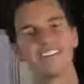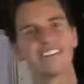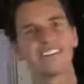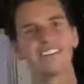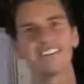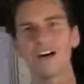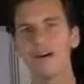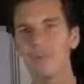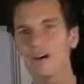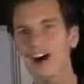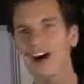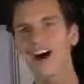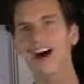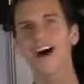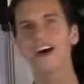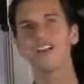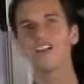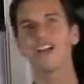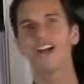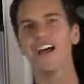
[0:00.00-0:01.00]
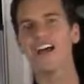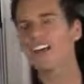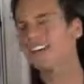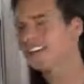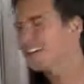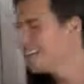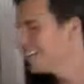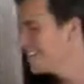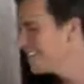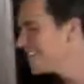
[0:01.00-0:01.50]
Come on,
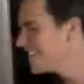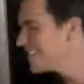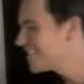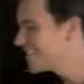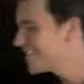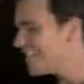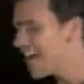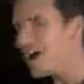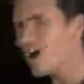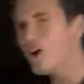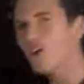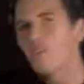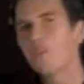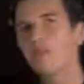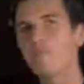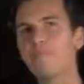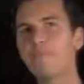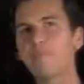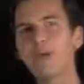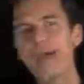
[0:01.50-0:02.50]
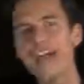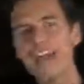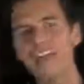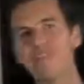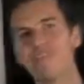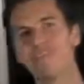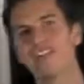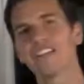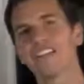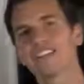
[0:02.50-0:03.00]
right? Sell the
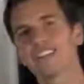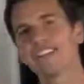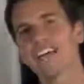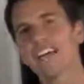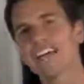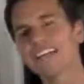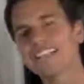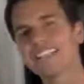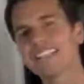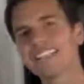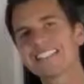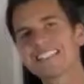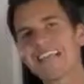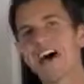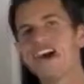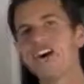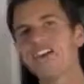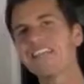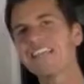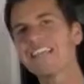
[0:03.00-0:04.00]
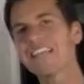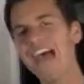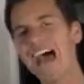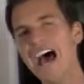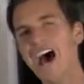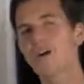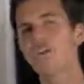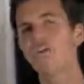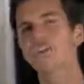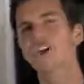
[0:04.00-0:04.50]
benefits. Sell the
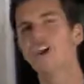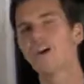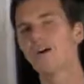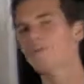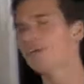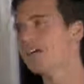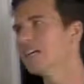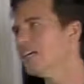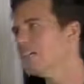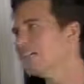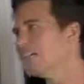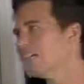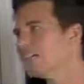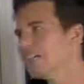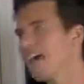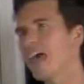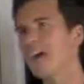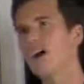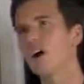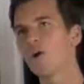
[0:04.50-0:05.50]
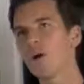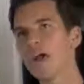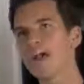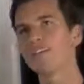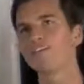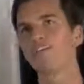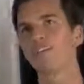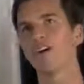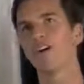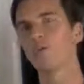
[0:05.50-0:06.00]
outcome. Stay away
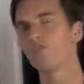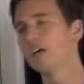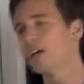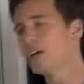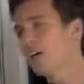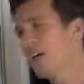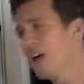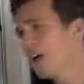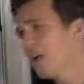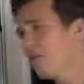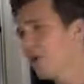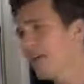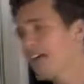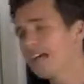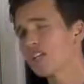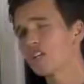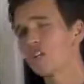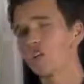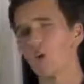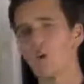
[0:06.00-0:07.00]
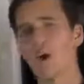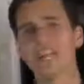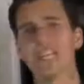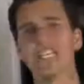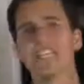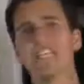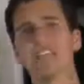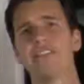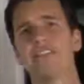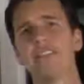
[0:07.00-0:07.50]
from, we got
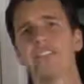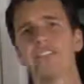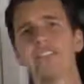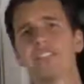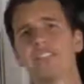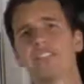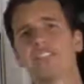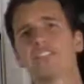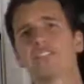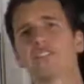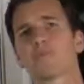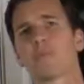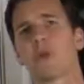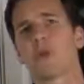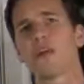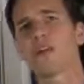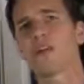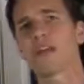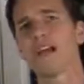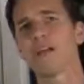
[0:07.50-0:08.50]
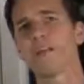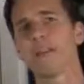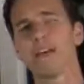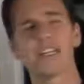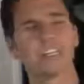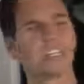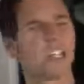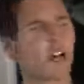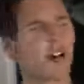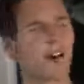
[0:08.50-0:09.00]
20 DVDs in this program
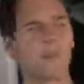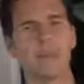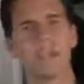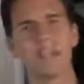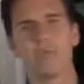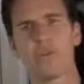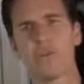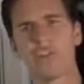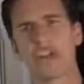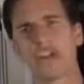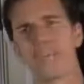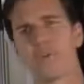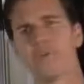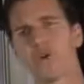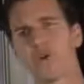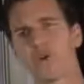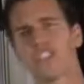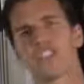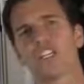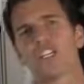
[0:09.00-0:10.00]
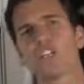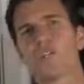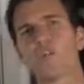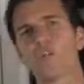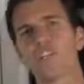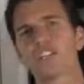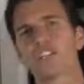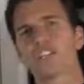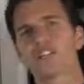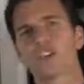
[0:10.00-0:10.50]
and come and we've got 14
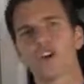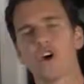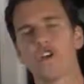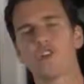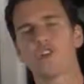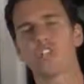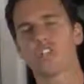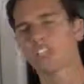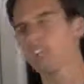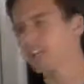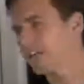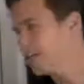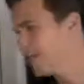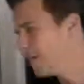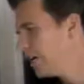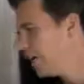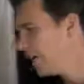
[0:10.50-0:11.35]
weeks of coaching and